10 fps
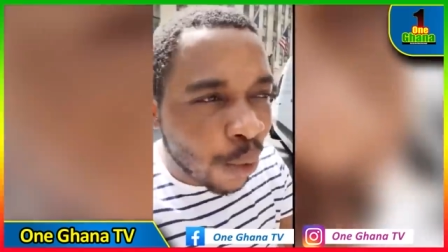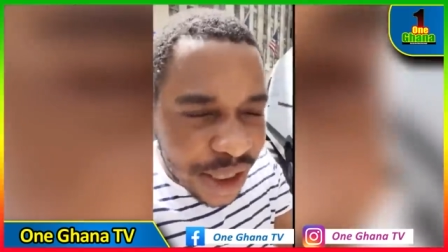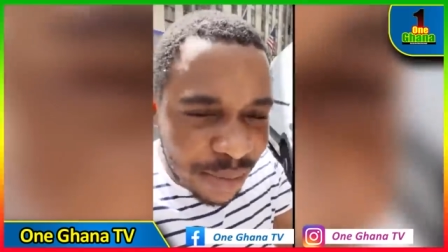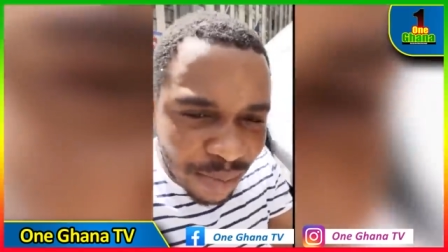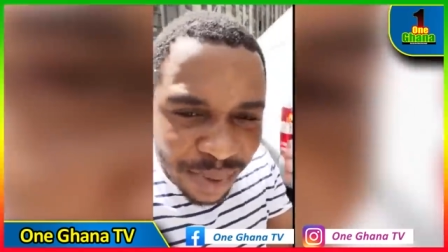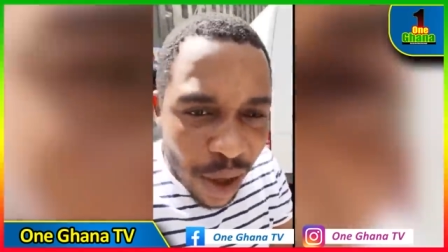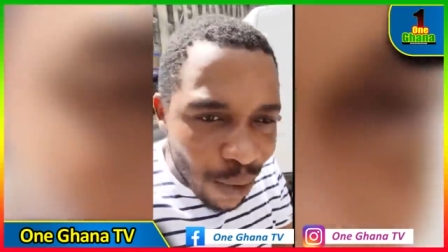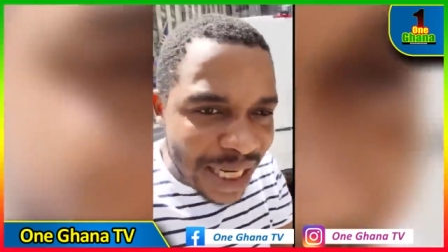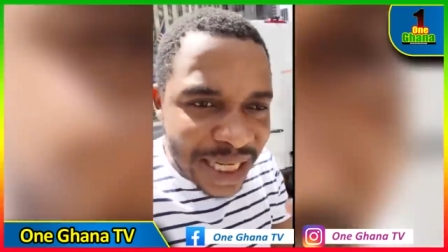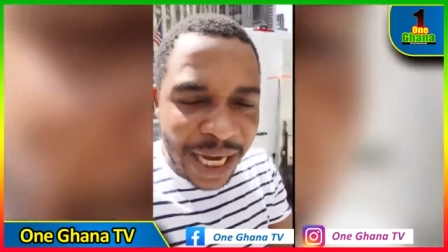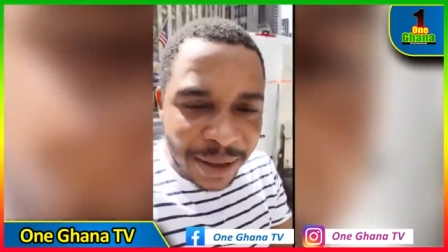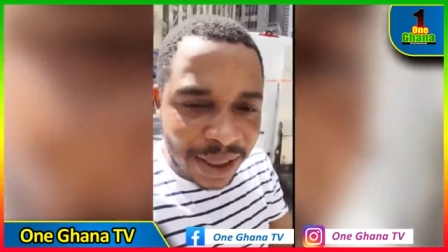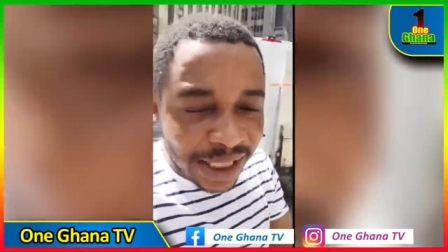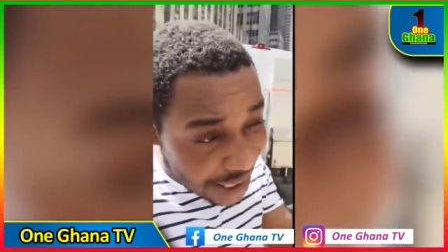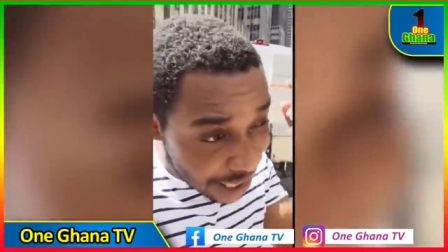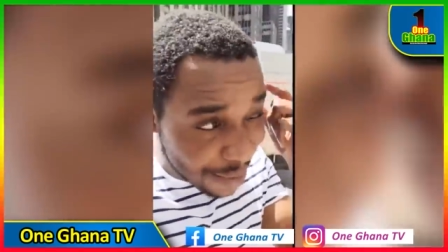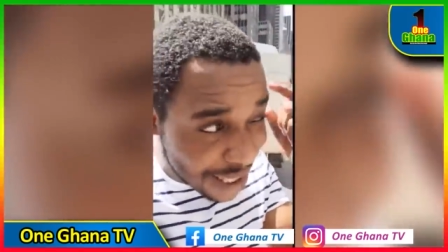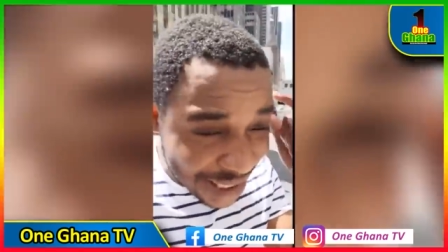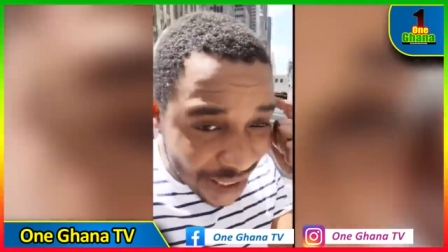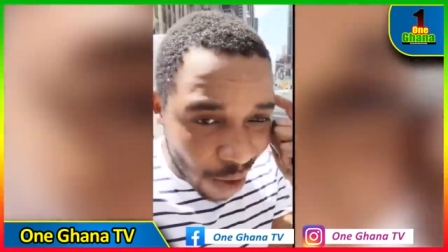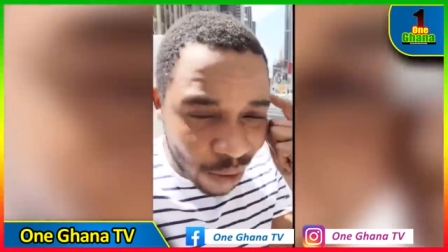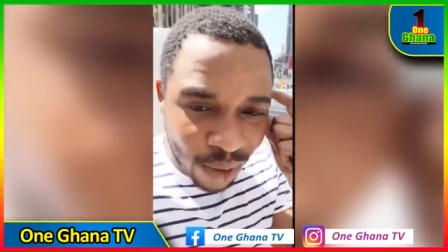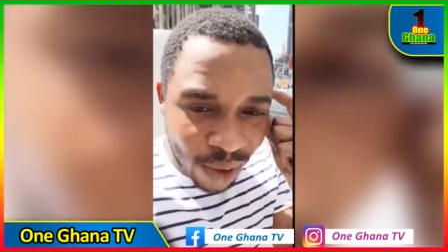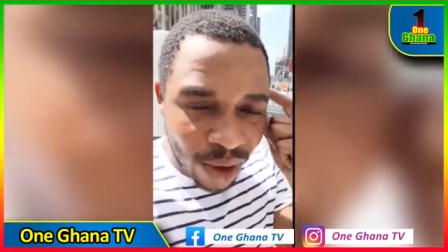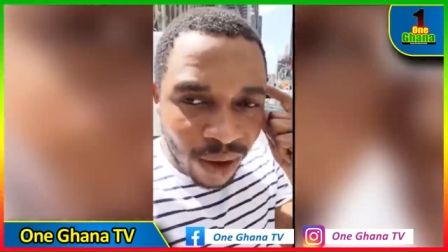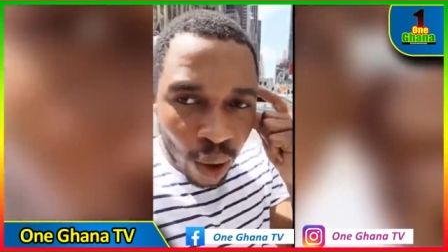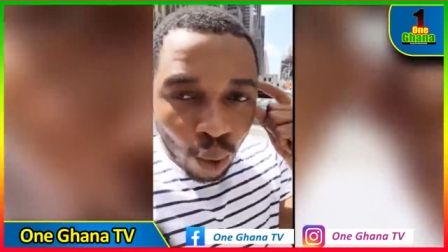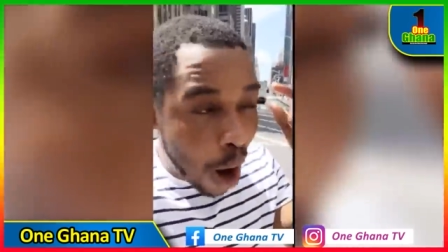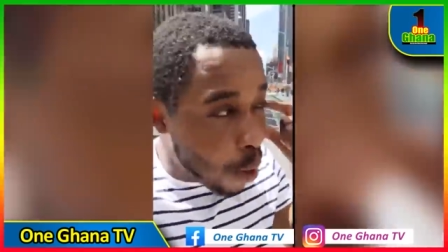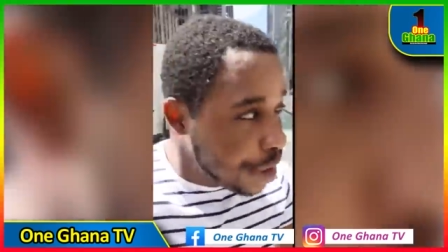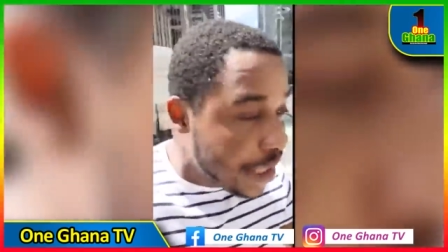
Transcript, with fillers: what me be a near till you make a channel. Why when